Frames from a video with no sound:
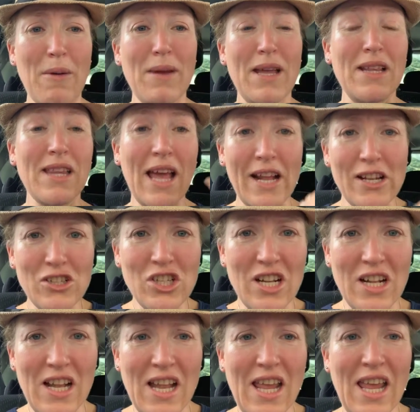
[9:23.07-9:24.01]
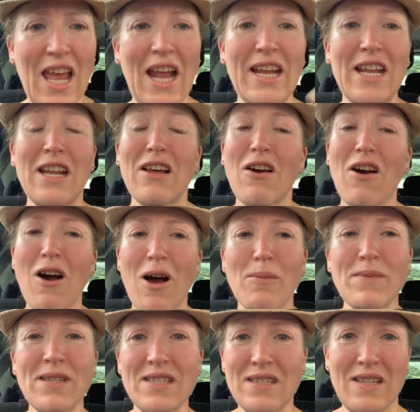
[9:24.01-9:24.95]
intentionally and in a
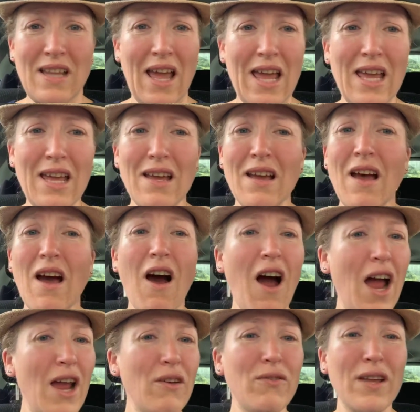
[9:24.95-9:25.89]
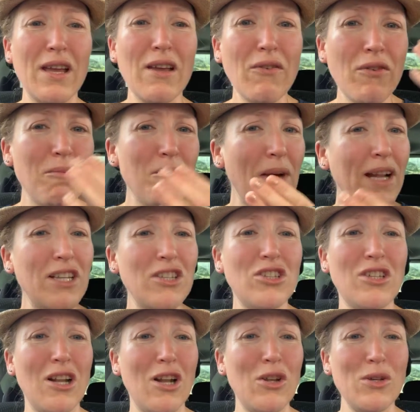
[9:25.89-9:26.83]
calm state, I've even
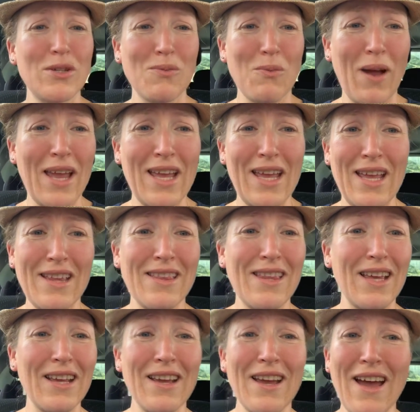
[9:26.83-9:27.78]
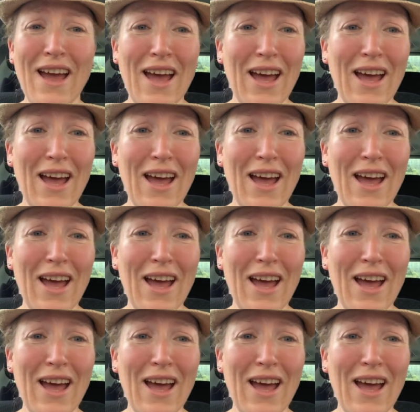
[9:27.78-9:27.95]
managed to lose weight eating